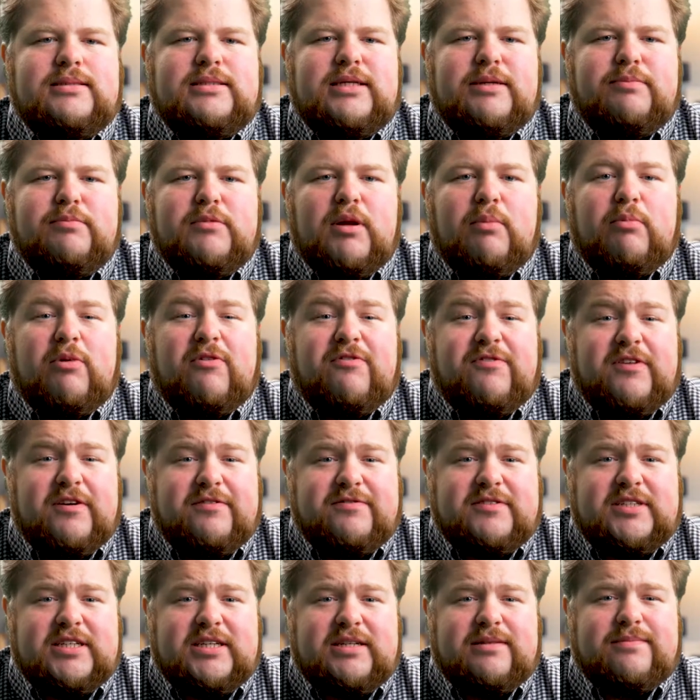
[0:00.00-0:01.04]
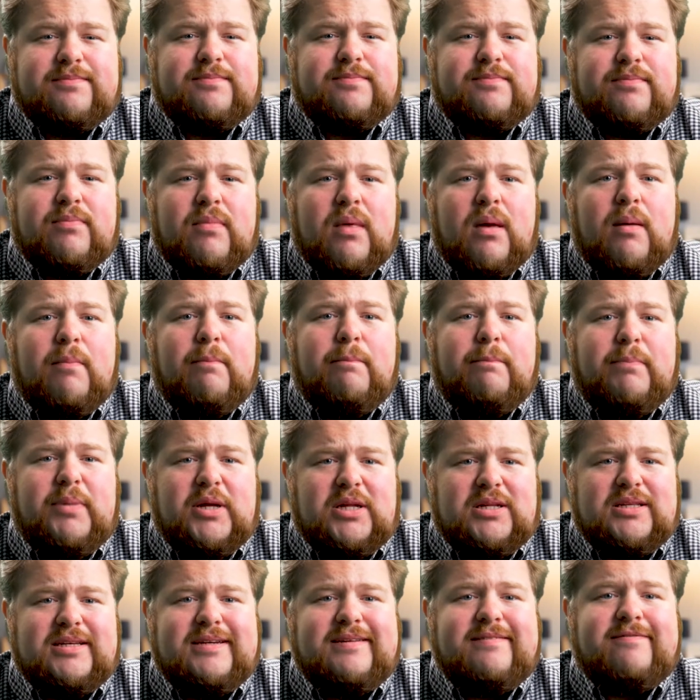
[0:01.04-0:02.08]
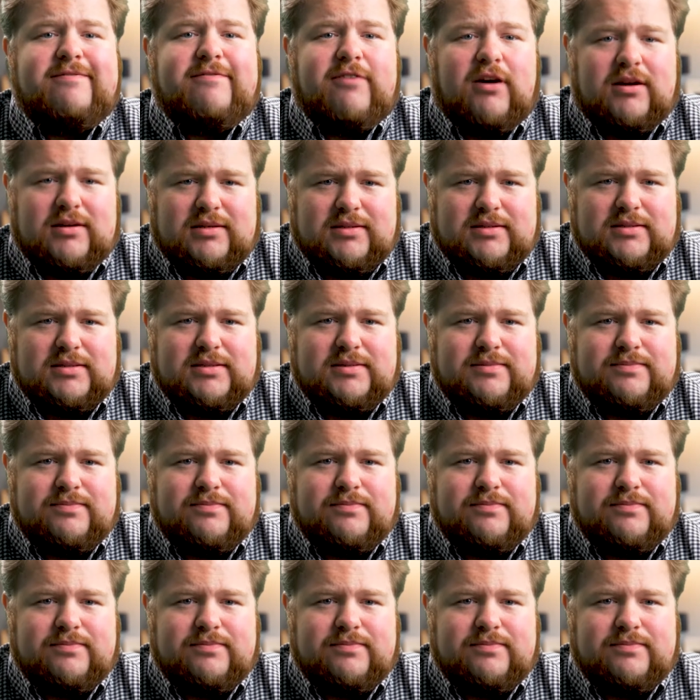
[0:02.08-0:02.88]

Tip number 15, building funnels.